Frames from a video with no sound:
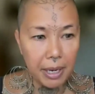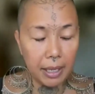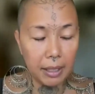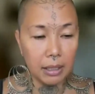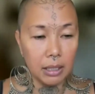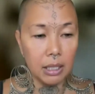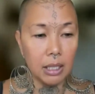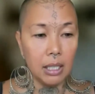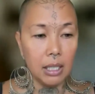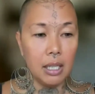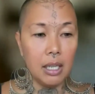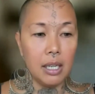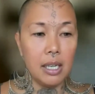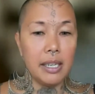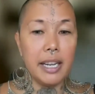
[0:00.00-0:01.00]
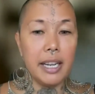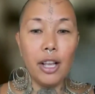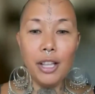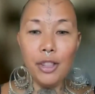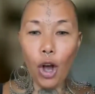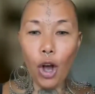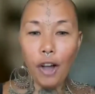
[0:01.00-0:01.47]
happening.
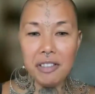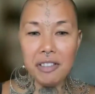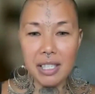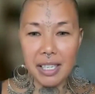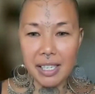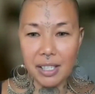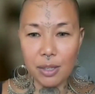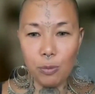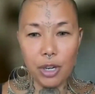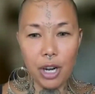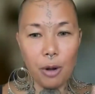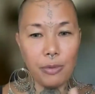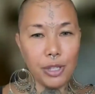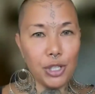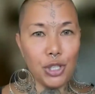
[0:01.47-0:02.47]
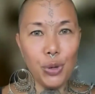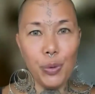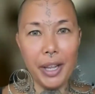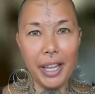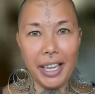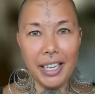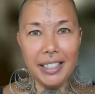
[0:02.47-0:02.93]
Now in the off season, what I was
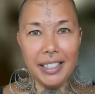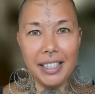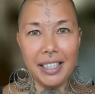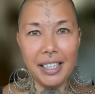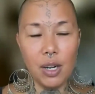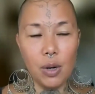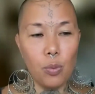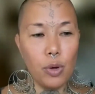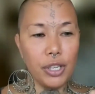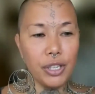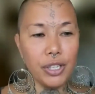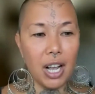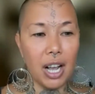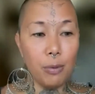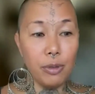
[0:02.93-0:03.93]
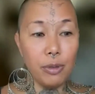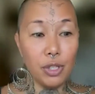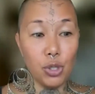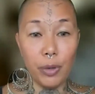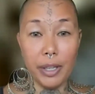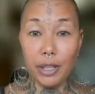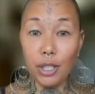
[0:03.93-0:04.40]
doing was I
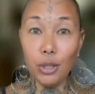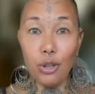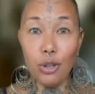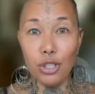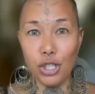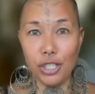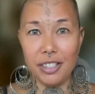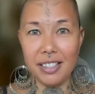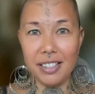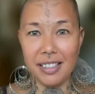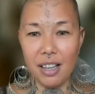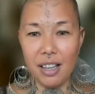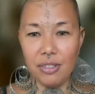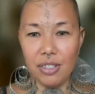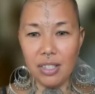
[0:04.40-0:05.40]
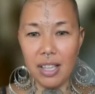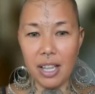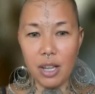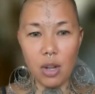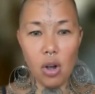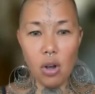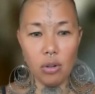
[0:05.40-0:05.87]
was doing the launches. I was
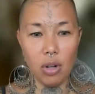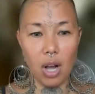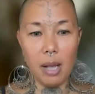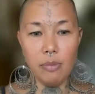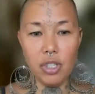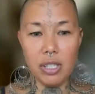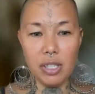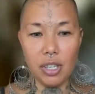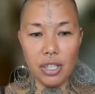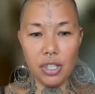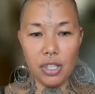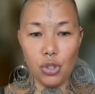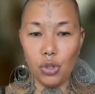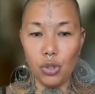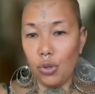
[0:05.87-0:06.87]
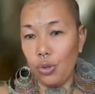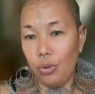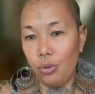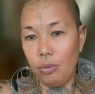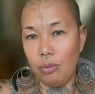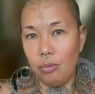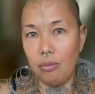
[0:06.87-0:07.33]
just like, cool, I'm just going to
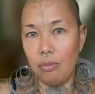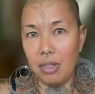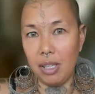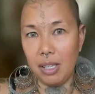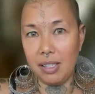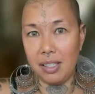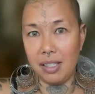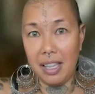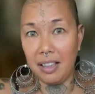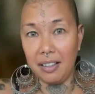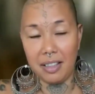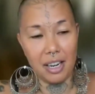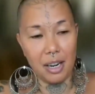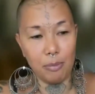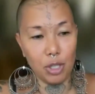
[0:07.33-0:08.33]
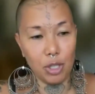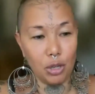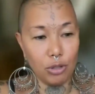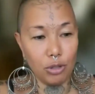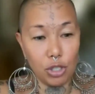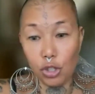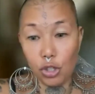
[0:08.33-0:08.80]
do this thing that I'm
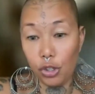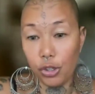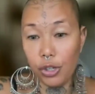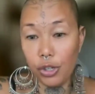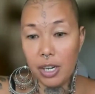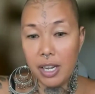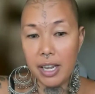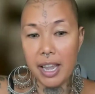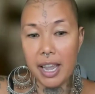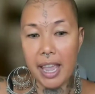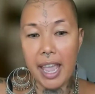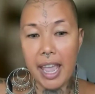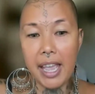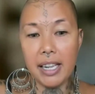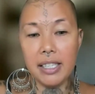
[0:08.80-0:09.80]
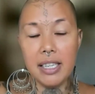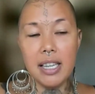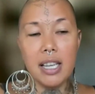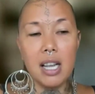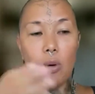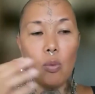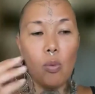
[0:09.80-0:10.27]
told to do.
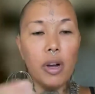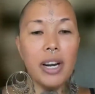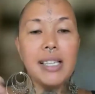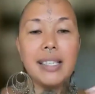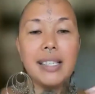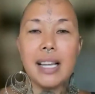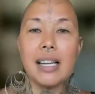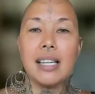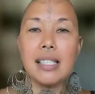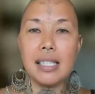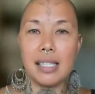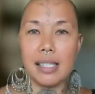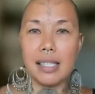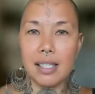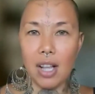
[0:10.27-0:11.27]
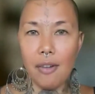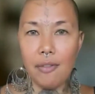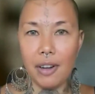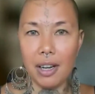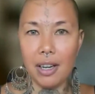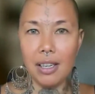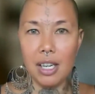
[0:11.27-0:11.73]
And what I started to
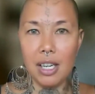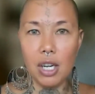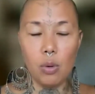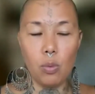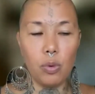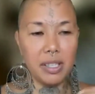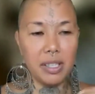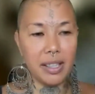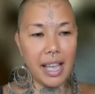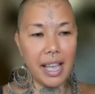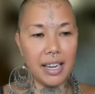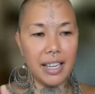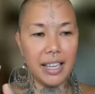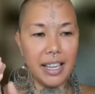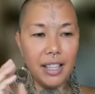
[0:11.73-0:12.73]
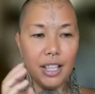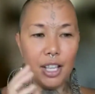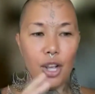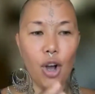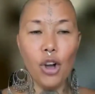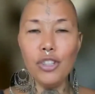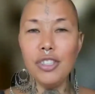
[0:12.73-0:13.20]
discover was that
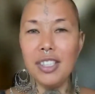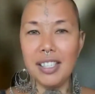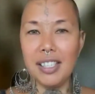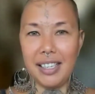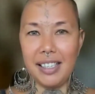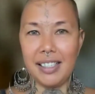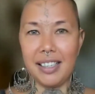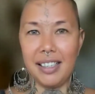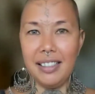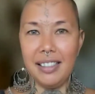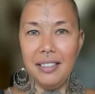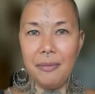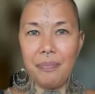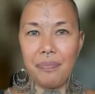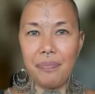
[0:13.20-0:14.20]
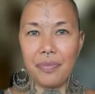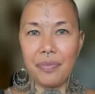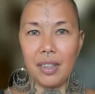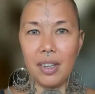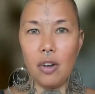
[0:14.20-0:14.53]
in the on season